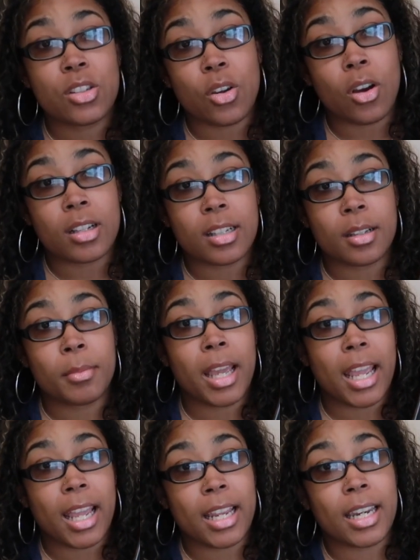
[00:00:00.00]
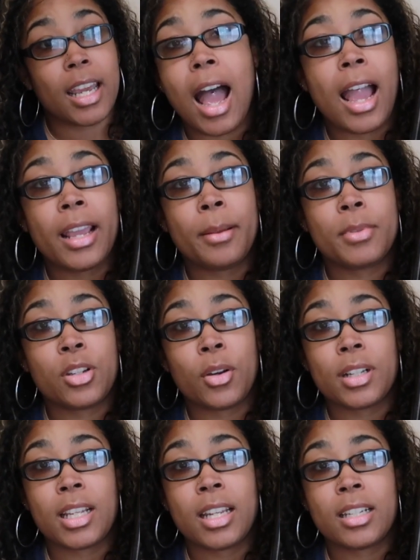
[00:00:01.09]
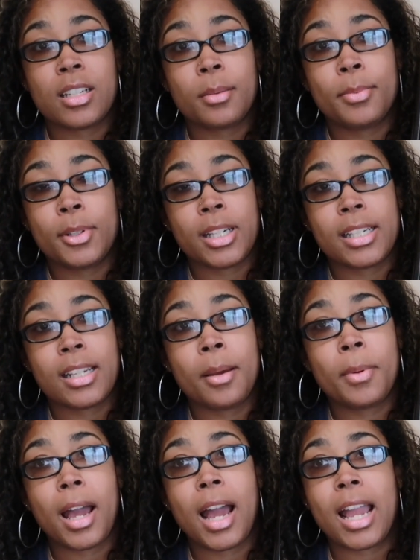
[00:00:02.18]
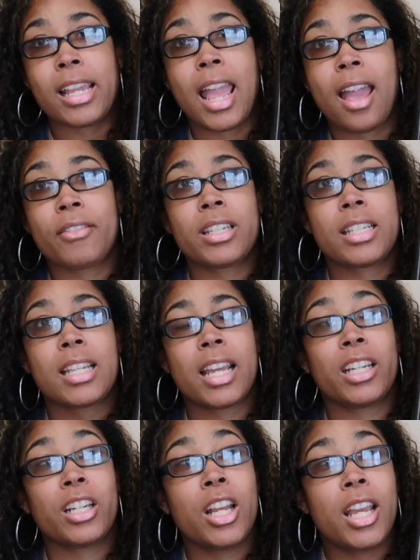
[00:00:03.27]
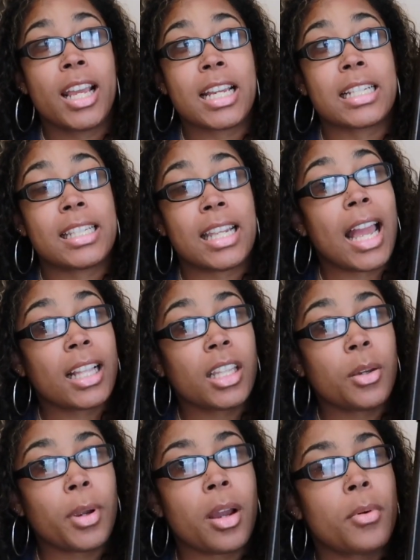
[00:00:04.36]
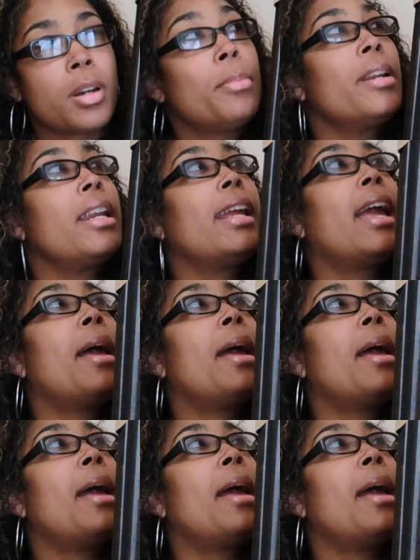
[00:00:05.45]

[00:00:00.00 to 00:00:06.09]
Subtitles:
is awesome, and I am so excited to put this up. I haven't decided exactly where I want to put it